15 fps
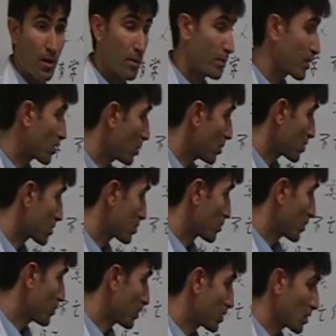Because
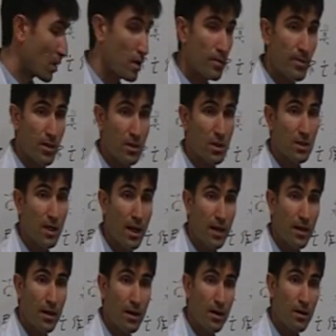when we talk about the
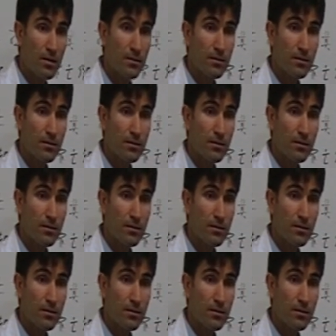Taiyang,